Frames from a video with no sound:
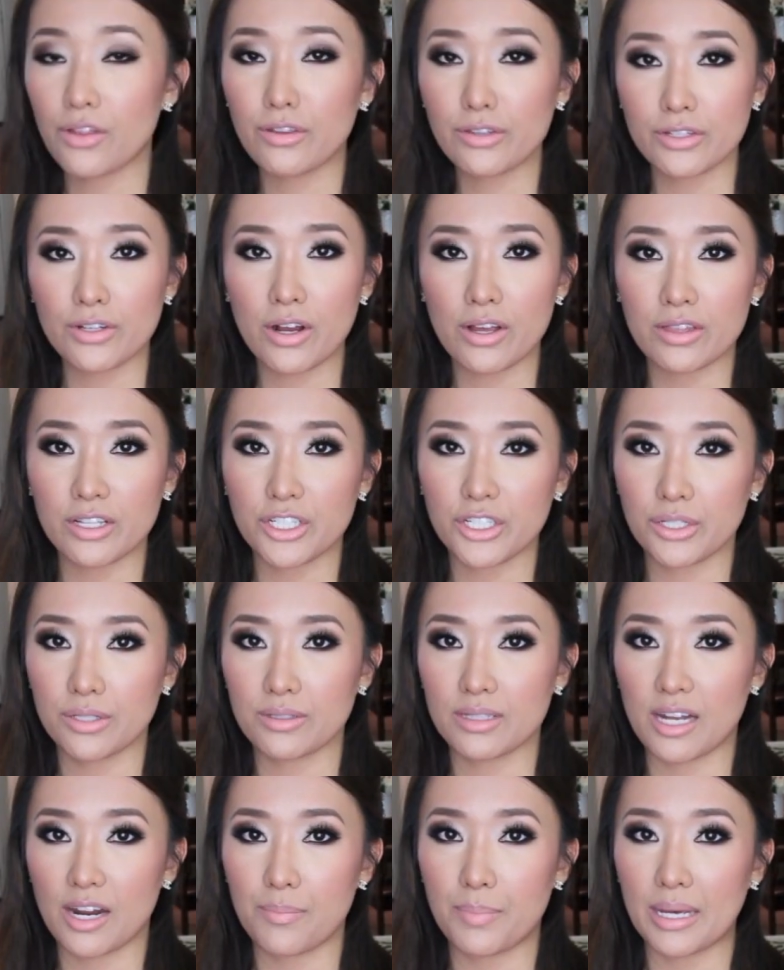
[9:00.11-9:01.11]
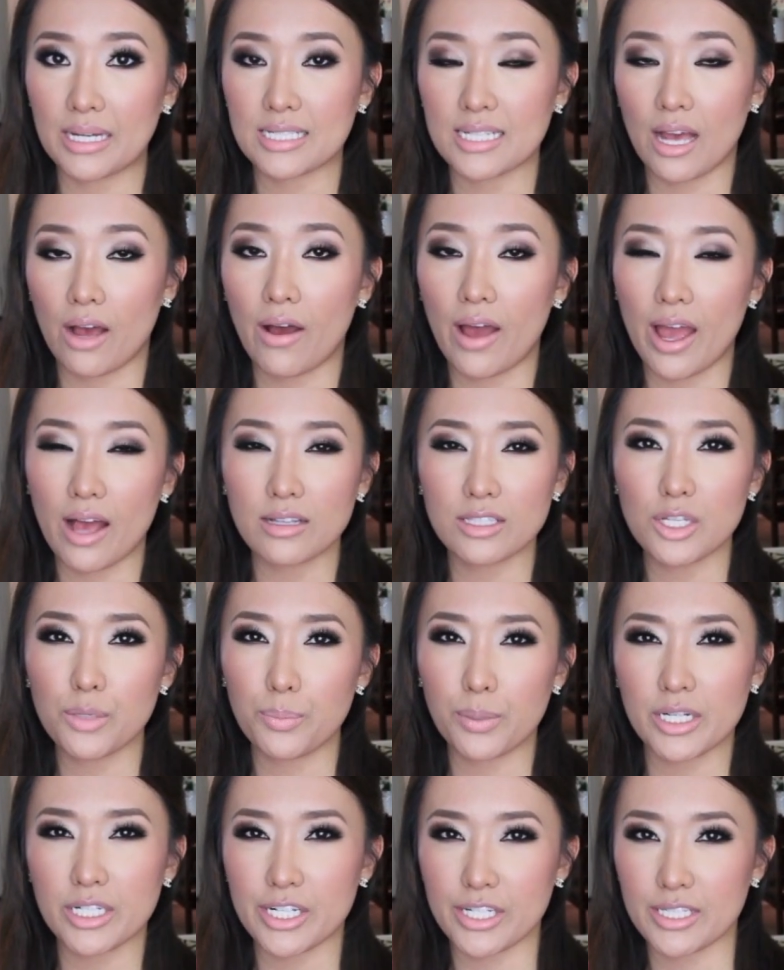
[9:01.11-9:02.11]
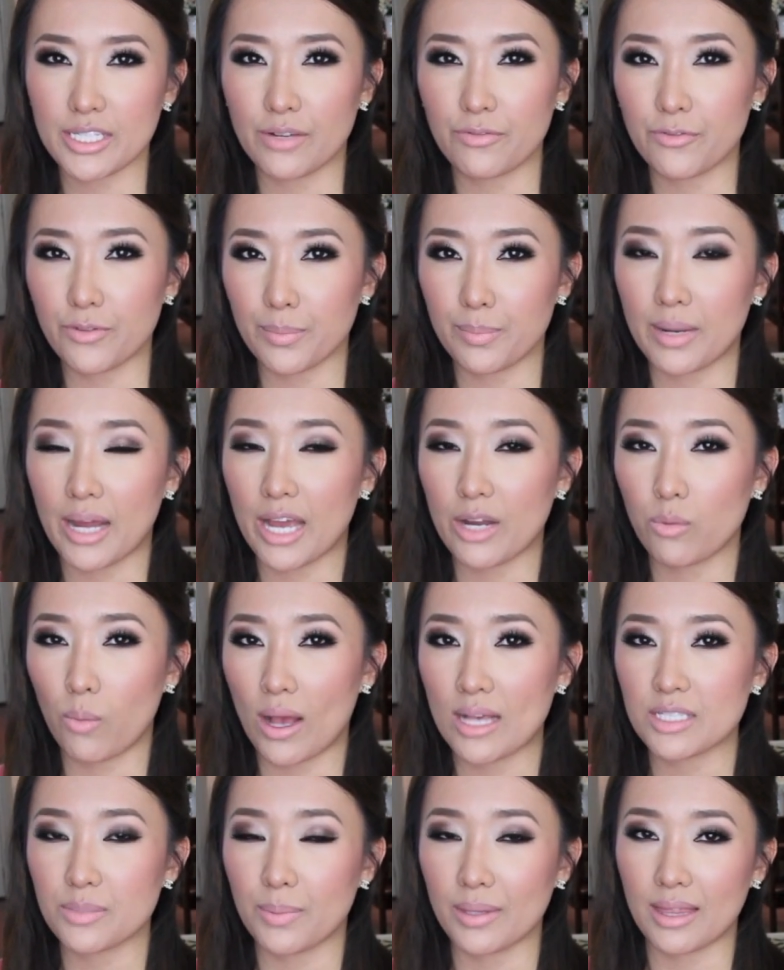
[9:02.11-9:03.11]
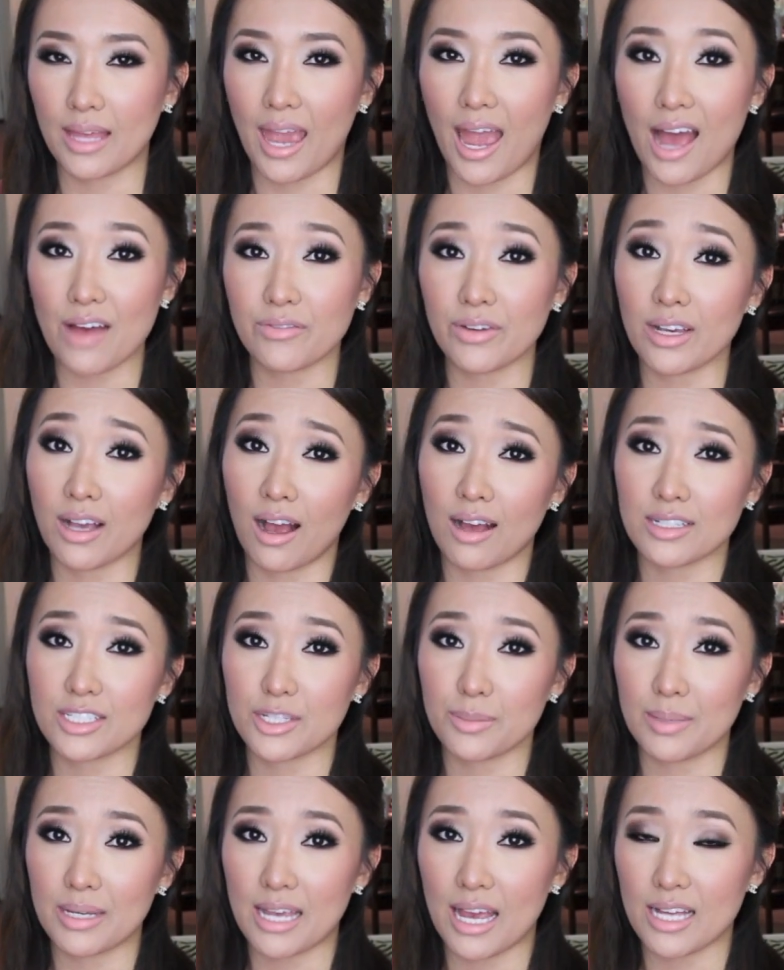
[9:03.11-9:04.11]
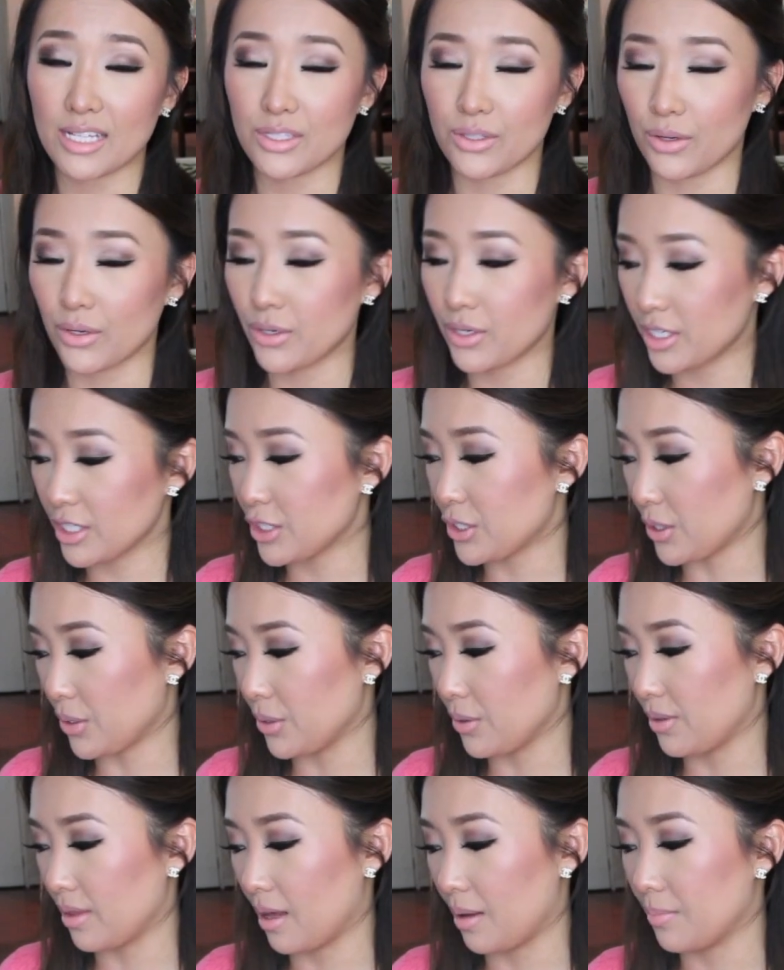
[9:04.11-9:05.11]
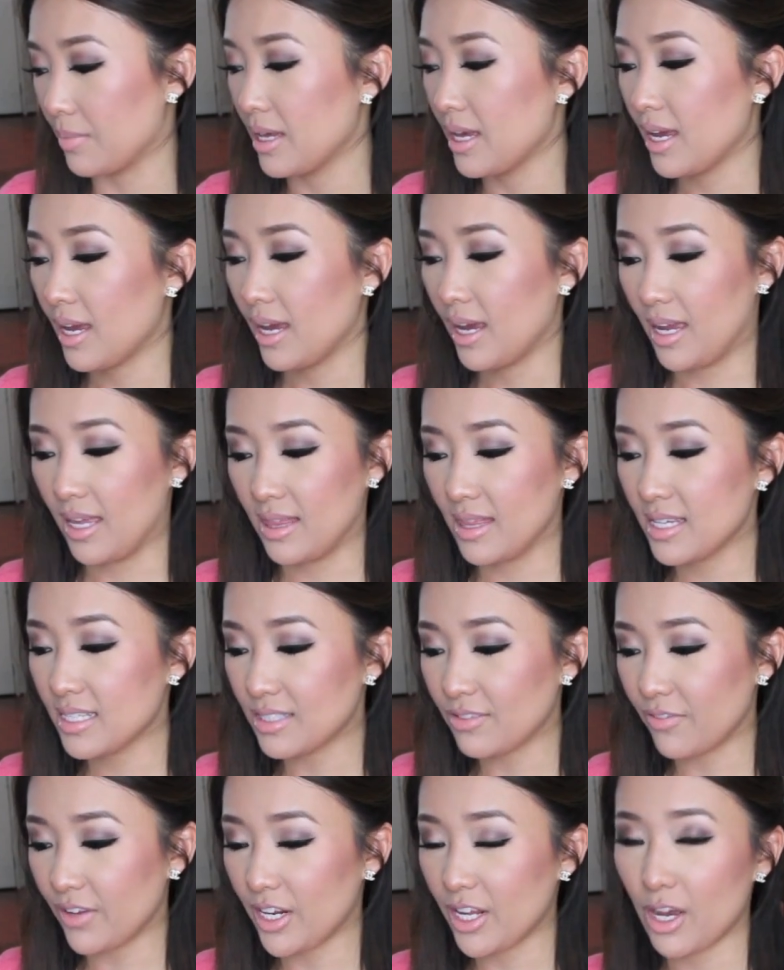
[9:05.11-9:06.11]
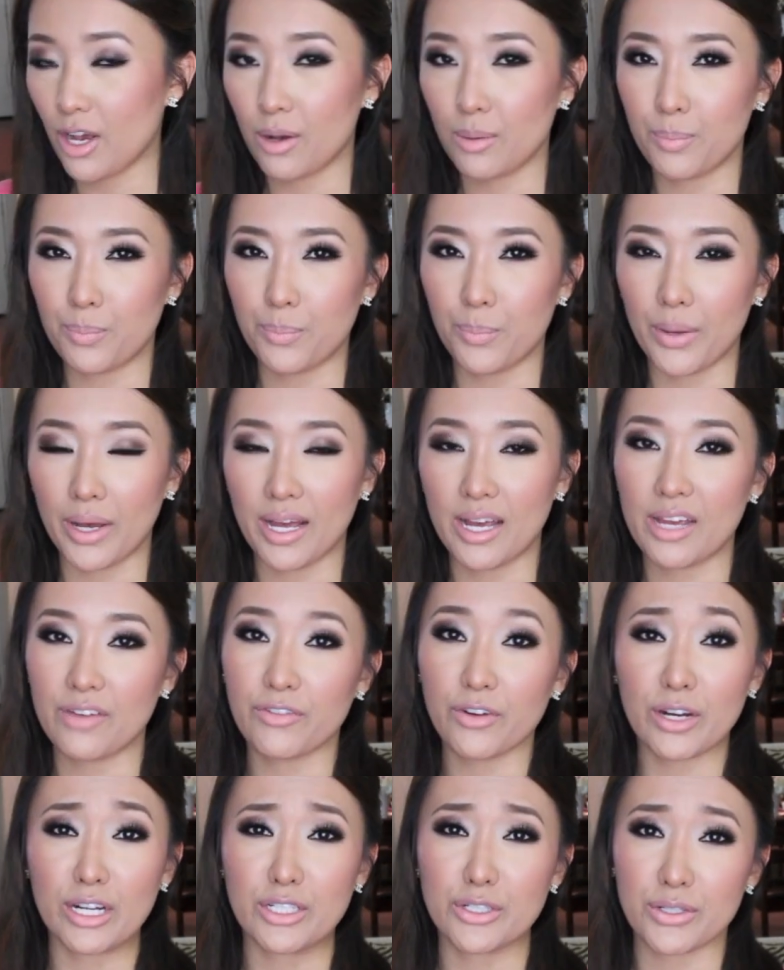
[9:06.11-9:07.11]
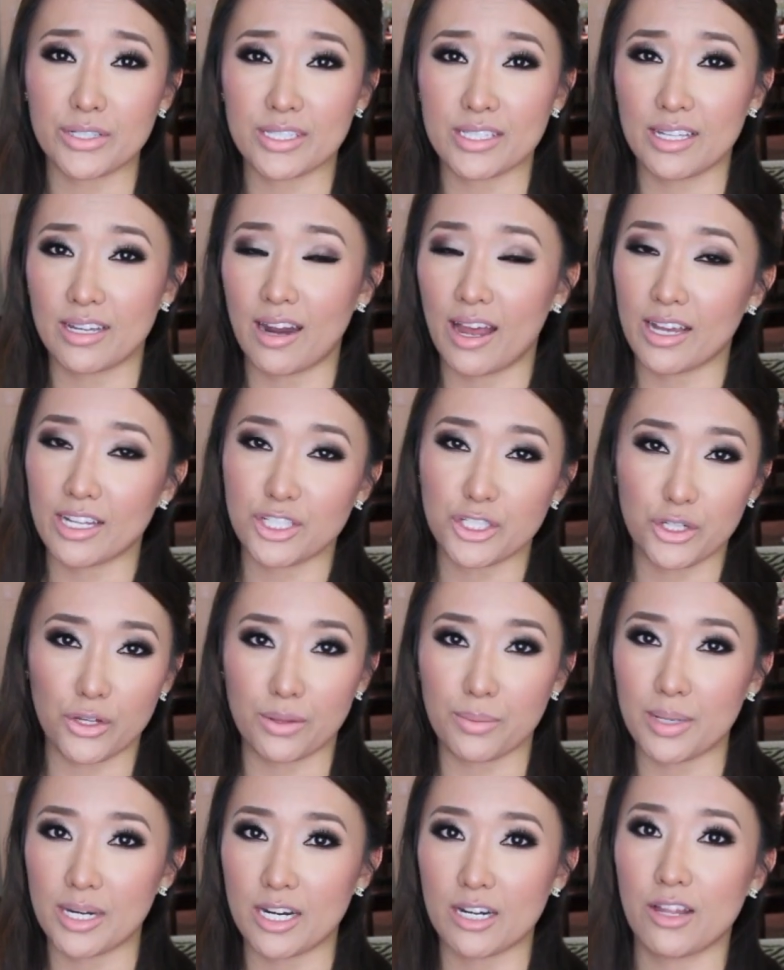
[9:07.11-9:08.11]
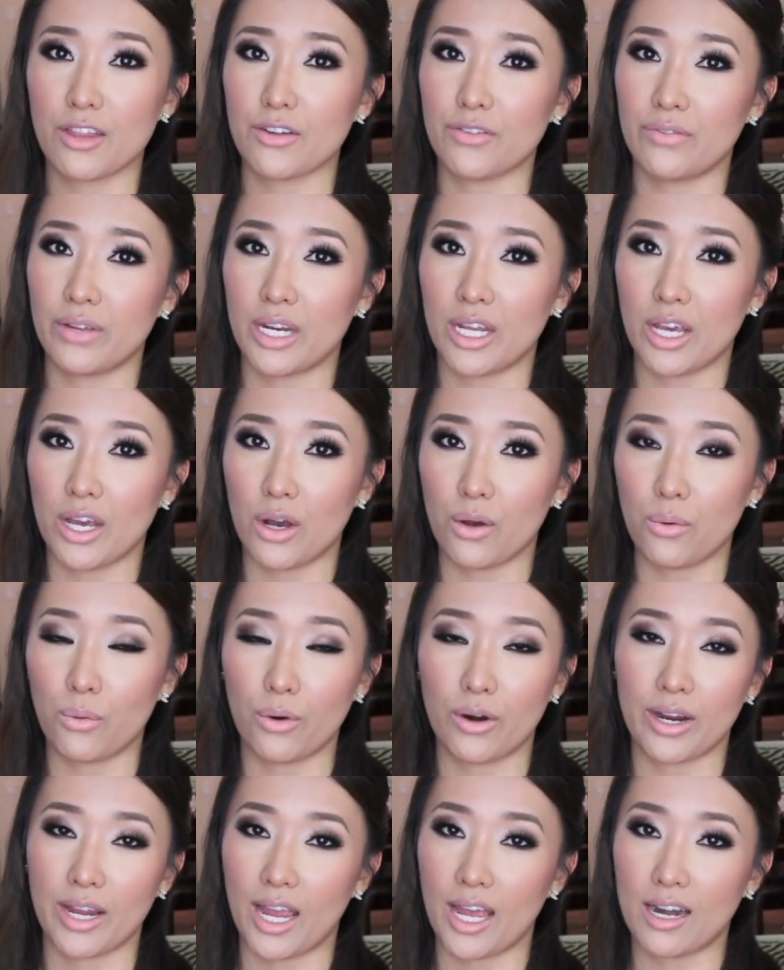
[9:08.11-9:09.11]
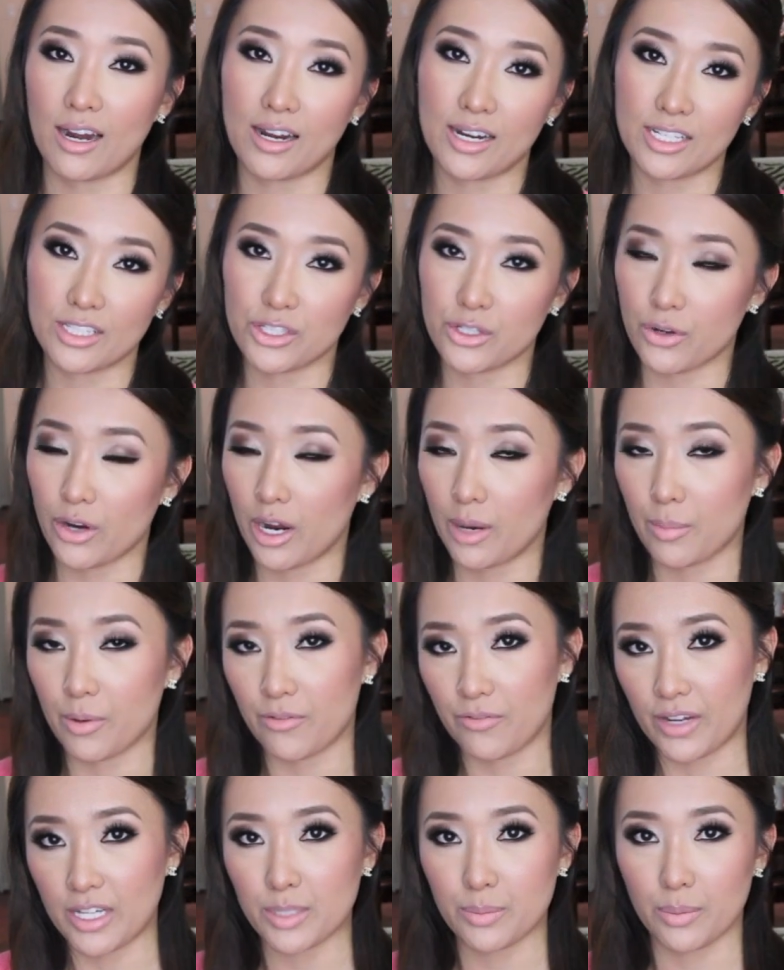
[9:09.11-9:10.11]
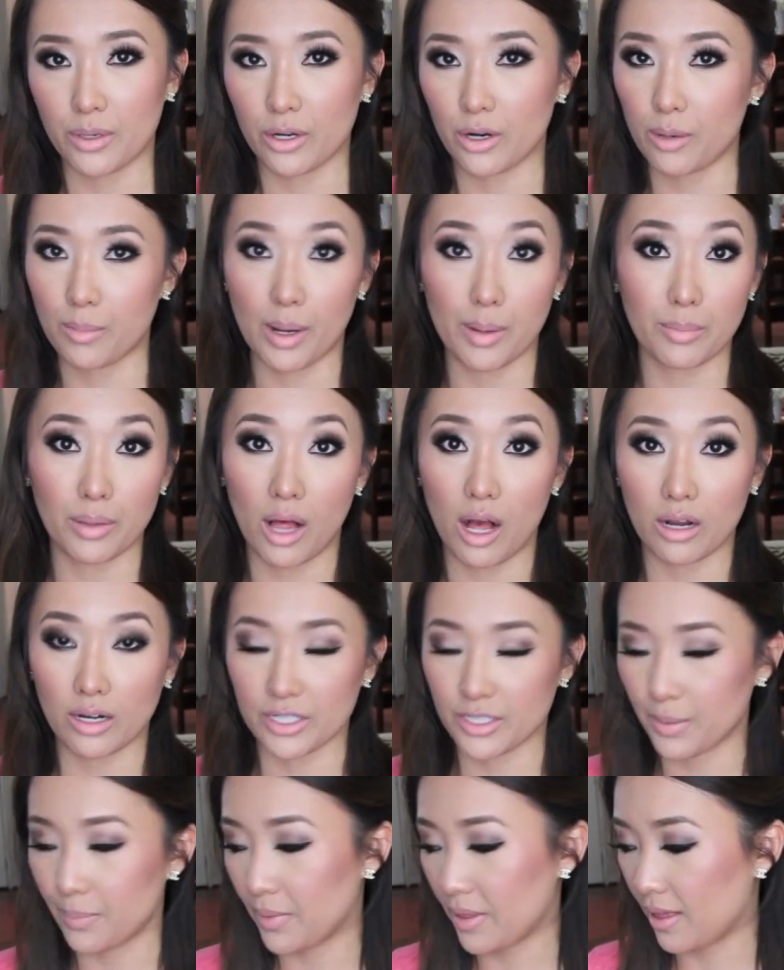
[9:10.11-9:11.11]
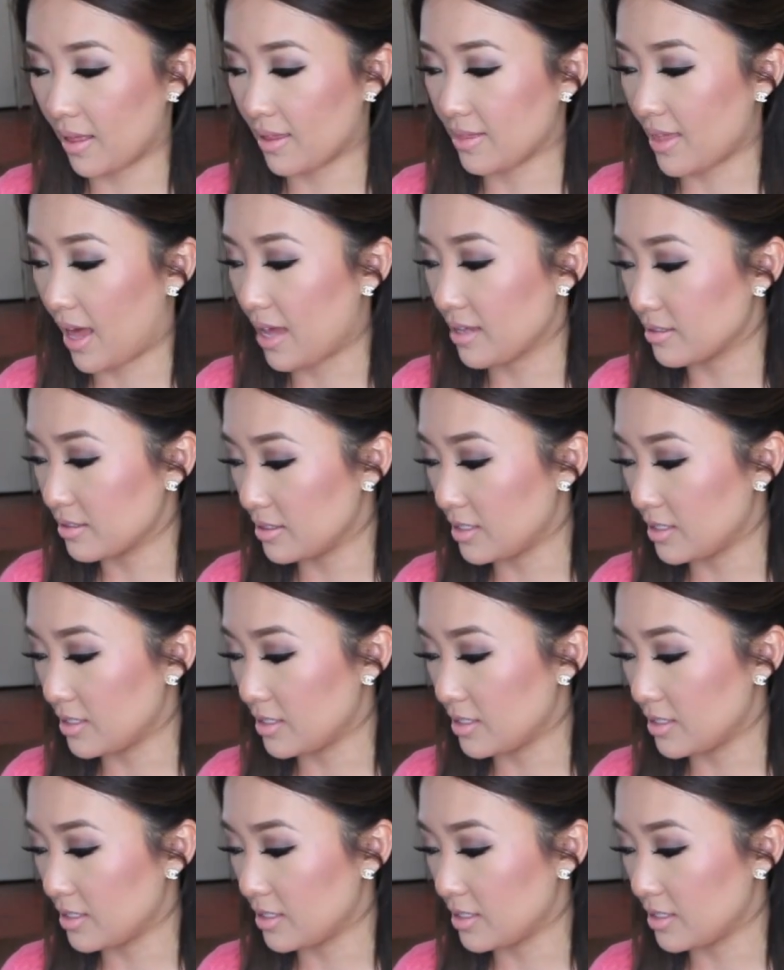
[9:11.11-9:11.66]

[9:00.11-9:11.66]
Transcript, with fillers: those are all the shoes that I picked out. I also purchased some from Nine West, but they haven't gotten to me yet, so I couldn't show you them in this video, but if you're interested, I can show them in another video or again on Instagram or Facebook or my blog or something like that.